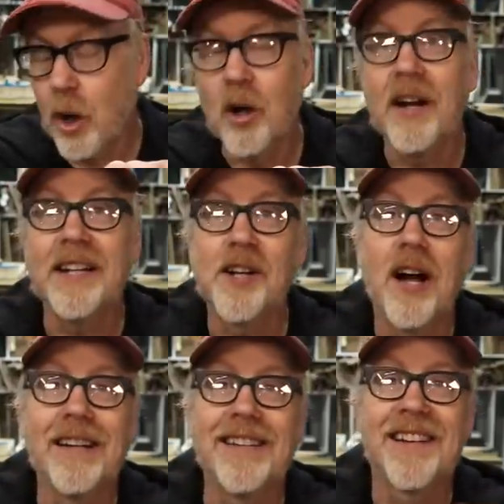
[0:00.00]
R8
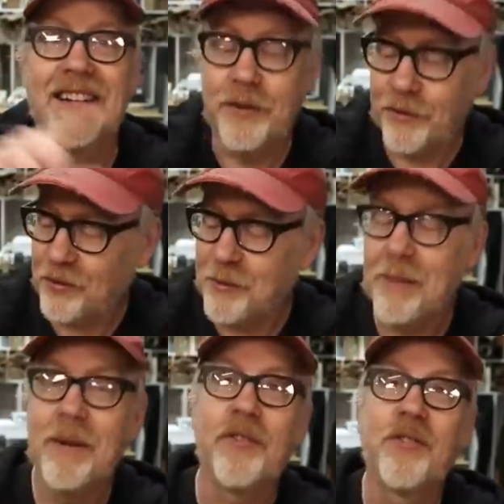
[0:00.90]
collets I use for my mill.